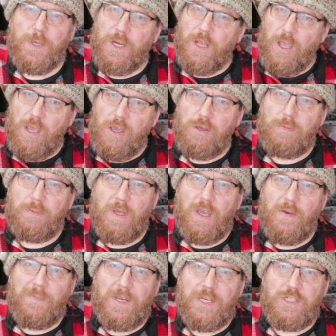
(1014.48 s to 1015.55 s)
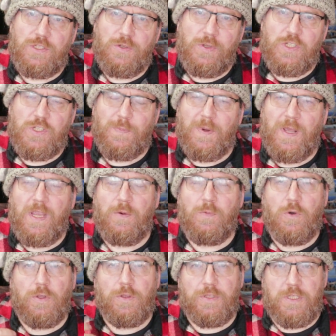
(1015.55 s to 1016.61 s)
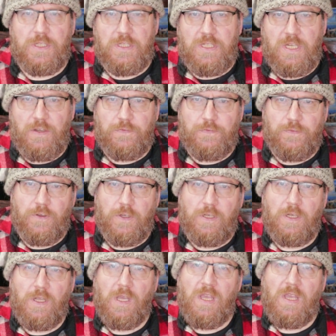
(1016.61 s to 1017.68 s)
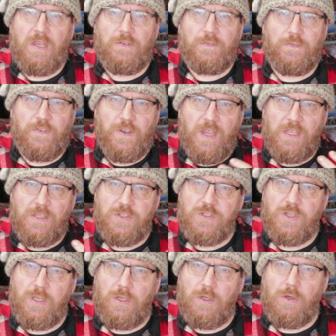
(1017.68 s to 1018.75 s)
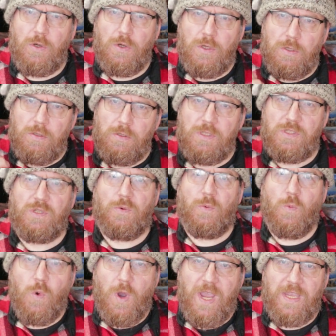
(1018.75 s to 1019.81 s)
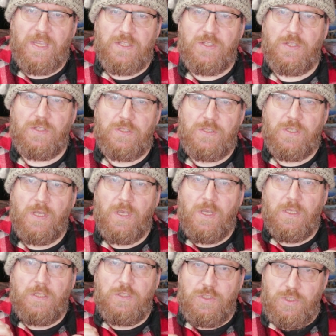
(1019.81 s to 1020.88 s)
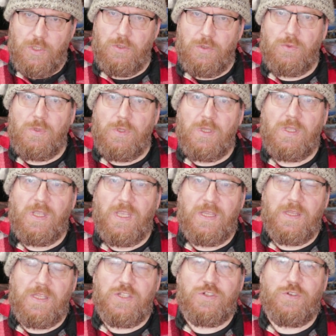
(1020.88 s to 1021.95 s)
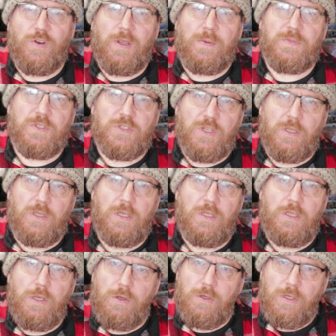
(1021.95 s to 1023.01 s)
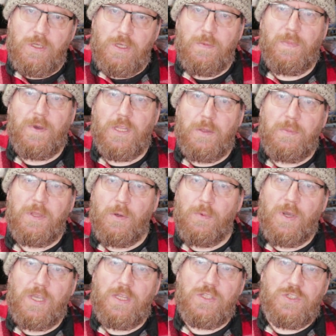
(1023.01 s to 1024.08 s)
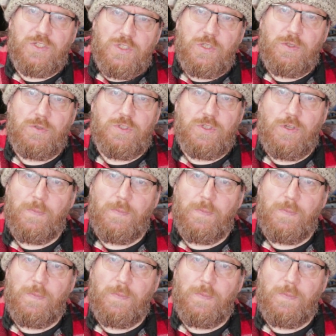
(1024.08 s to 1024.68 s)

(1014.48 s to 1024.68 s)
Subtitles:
and I hope that I've managed to explain what the different fats and oils and waxes do in these creams so that you can combine them in the way that suits you